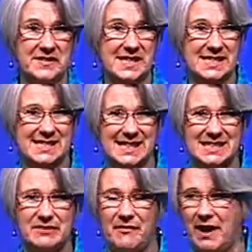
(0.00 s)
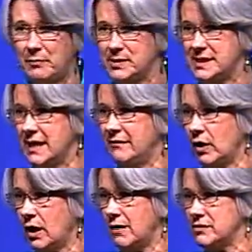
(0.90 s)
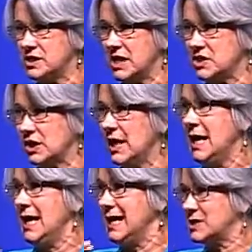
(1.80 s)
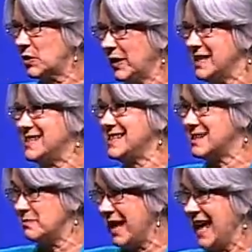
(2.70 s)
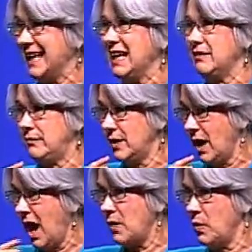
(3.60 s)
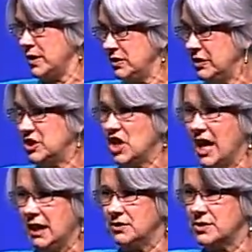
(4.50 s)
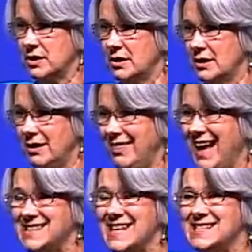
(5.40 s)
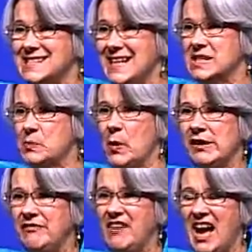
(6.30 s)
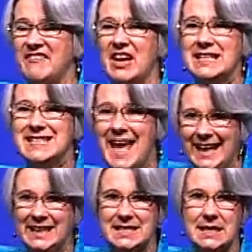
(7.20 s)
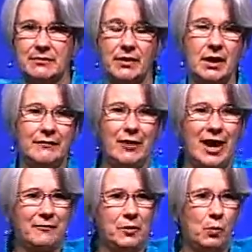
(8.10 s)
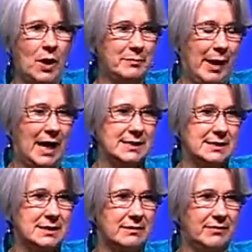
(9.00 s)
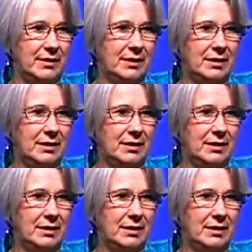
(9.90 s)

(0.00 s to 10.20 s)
He said 65% of our conversation is criticism, negative, I want you to change. That's a 6.5 negative for every 1 positive.